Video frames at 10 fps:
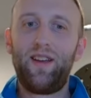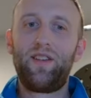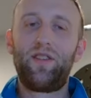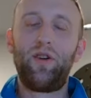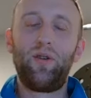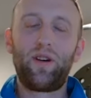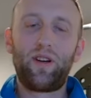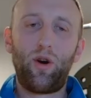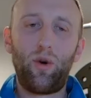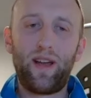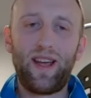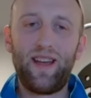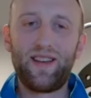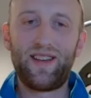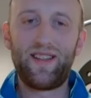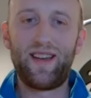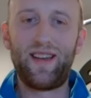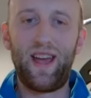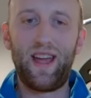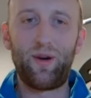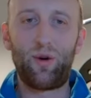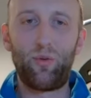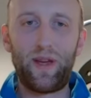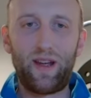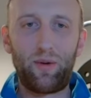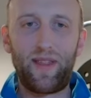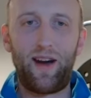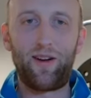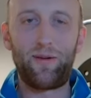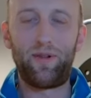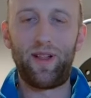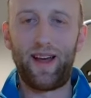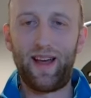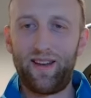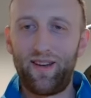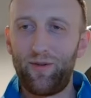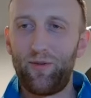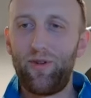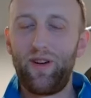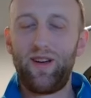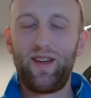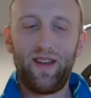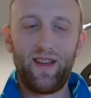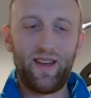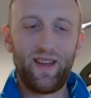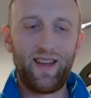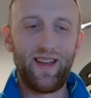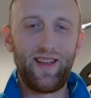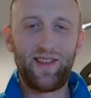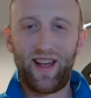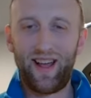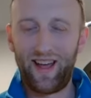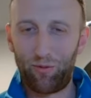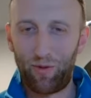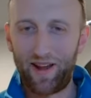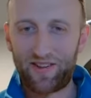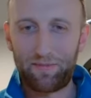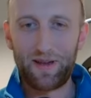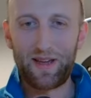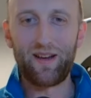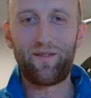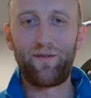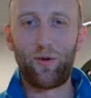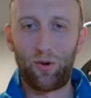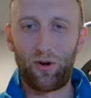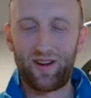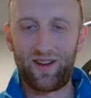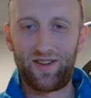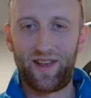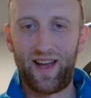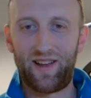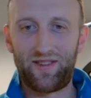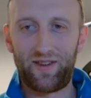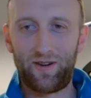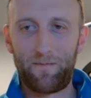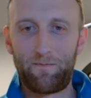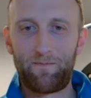So going into the day or week without a plan is a recipe for disaster.